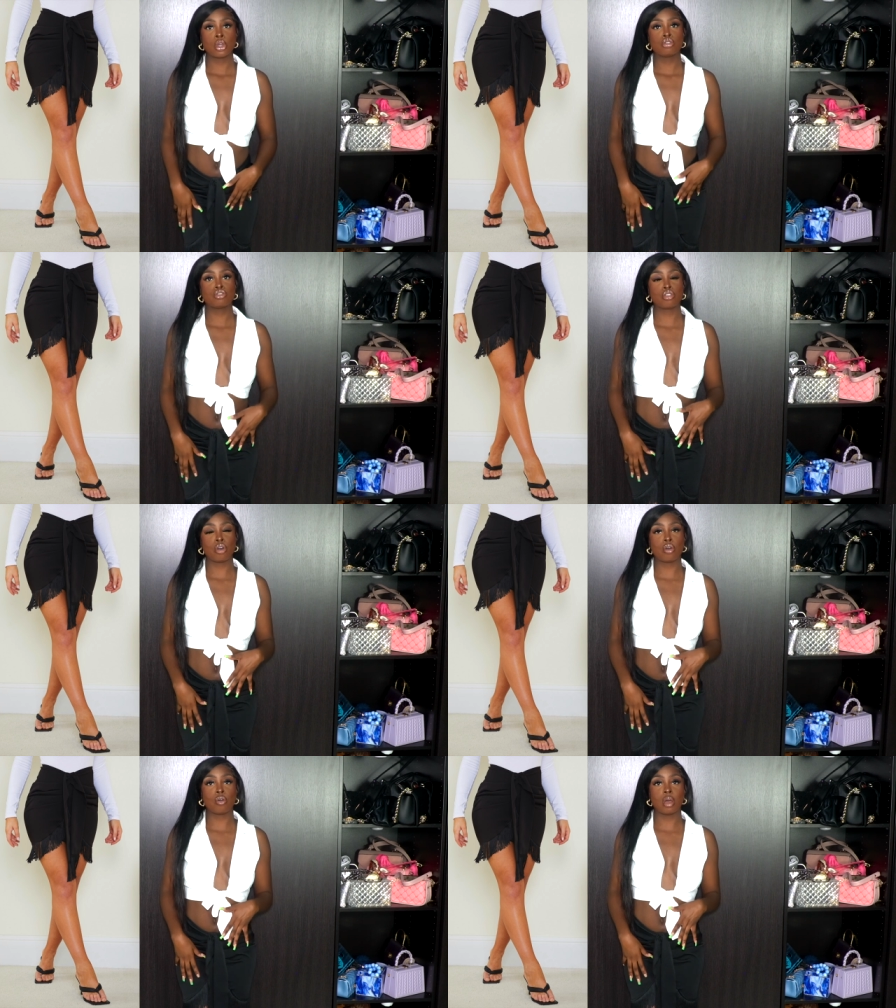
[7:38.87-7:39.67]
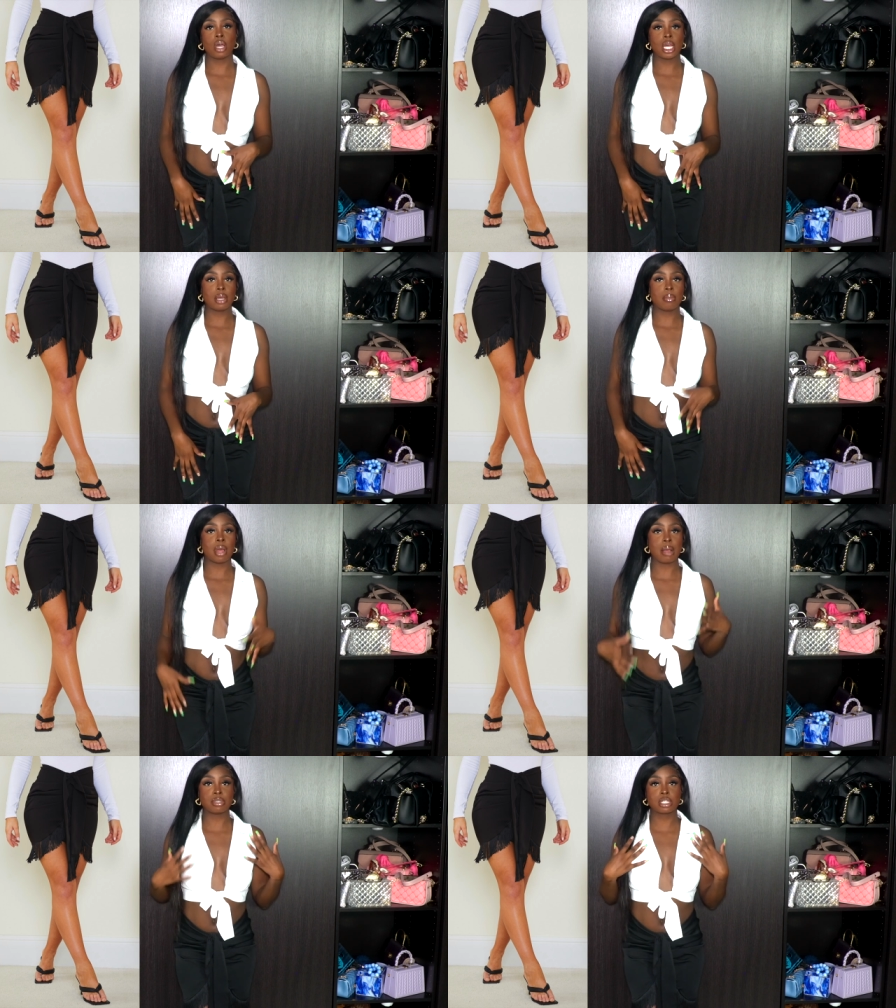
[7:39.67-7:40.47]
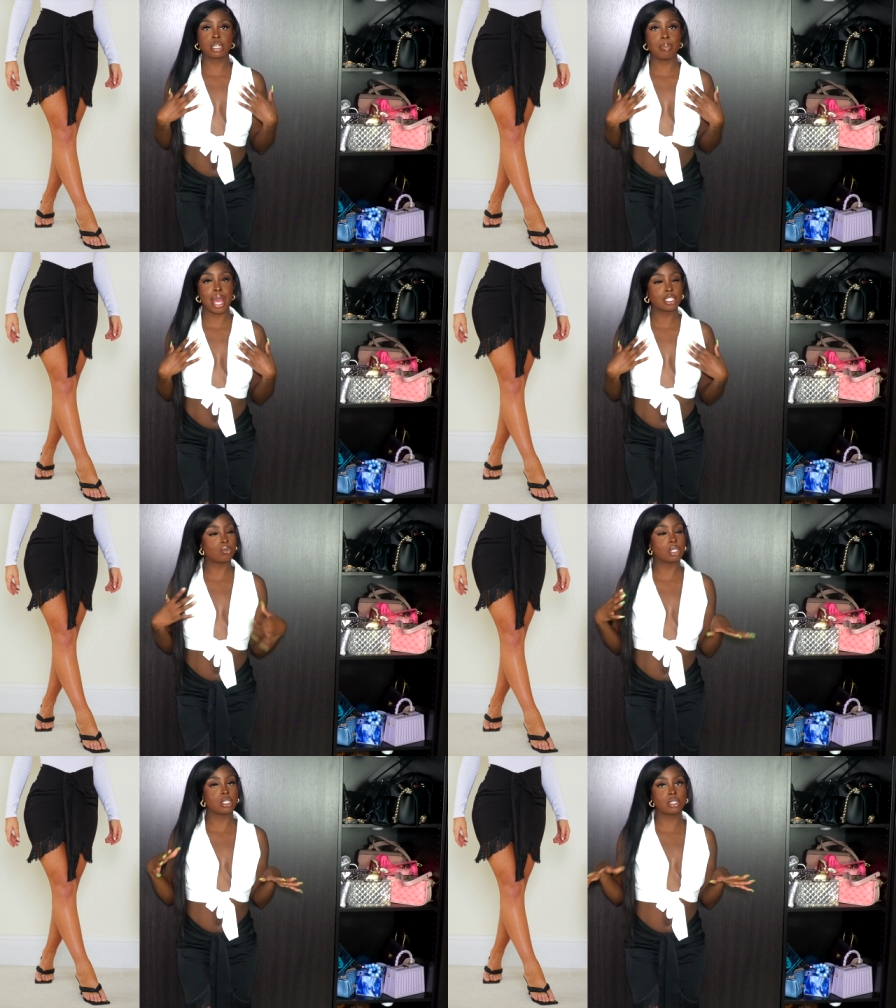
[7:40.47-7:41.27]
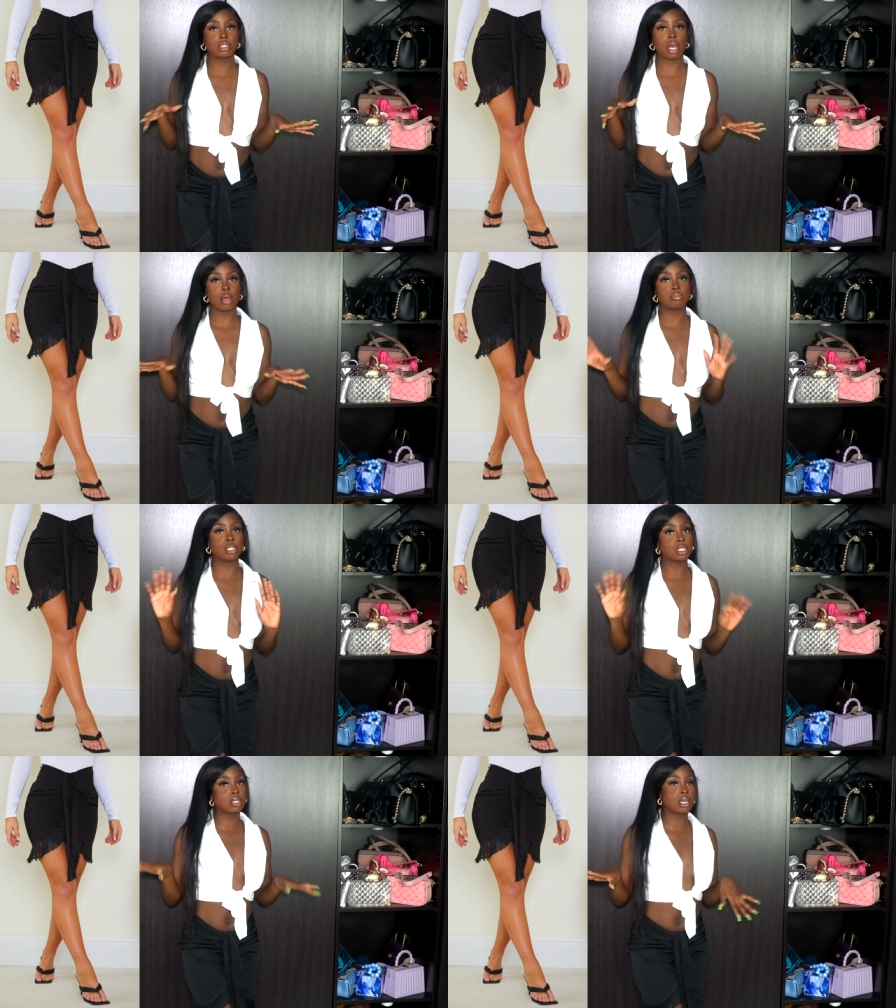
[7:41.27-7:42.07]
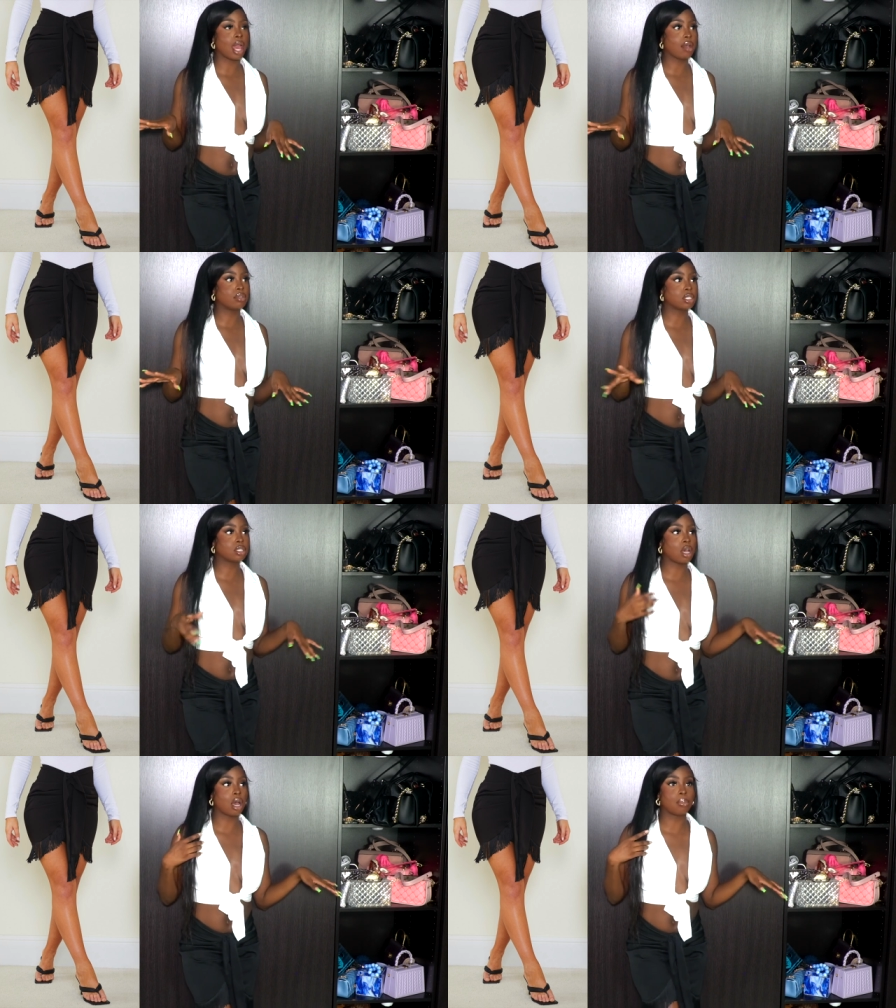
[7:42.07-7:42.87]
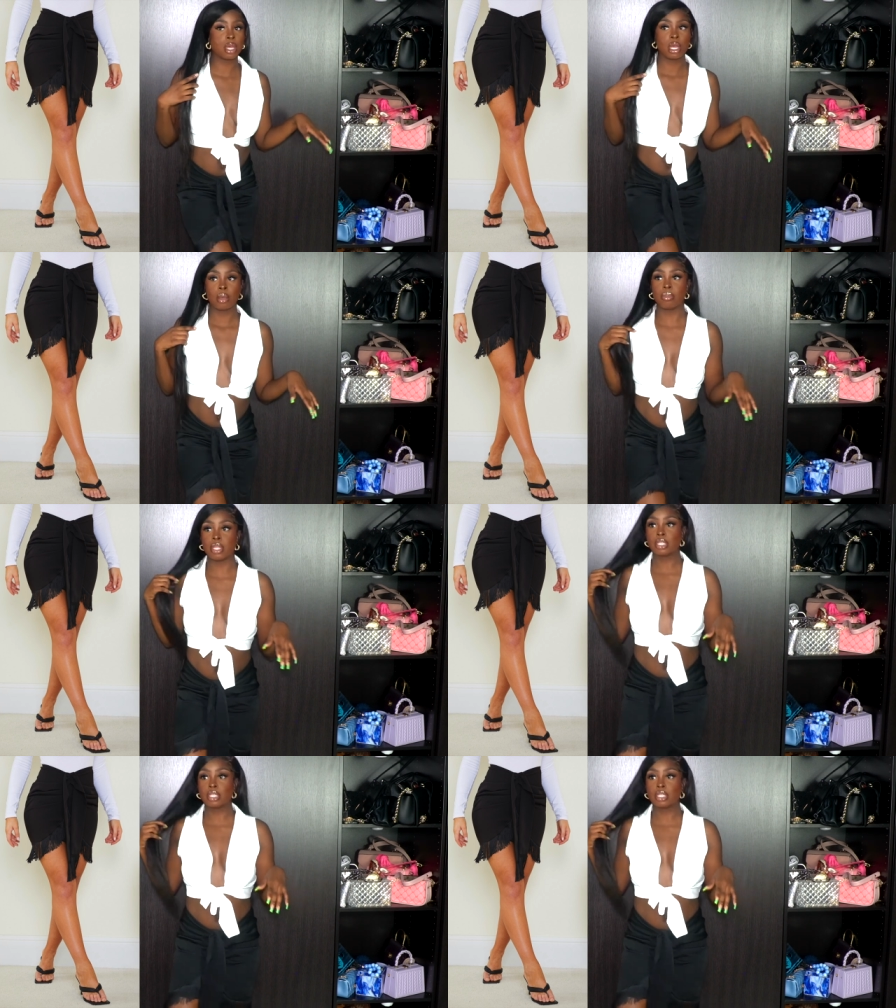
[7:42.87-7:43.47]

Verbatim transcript: So um, I'm just gonna match it with this top just to have this top. But